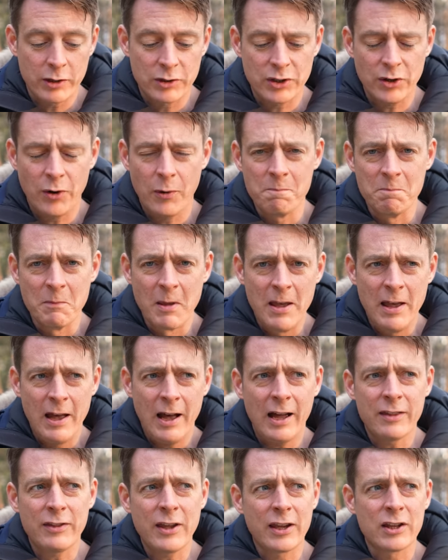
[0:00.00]
So
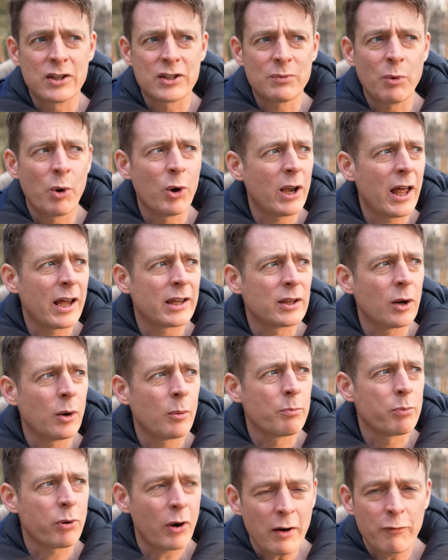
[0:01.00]
I think it's more like their
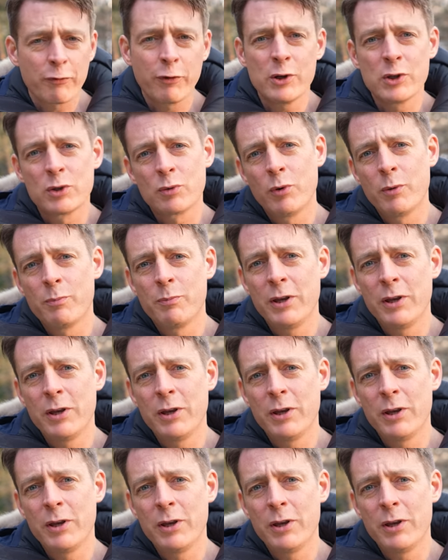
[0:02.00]
preference would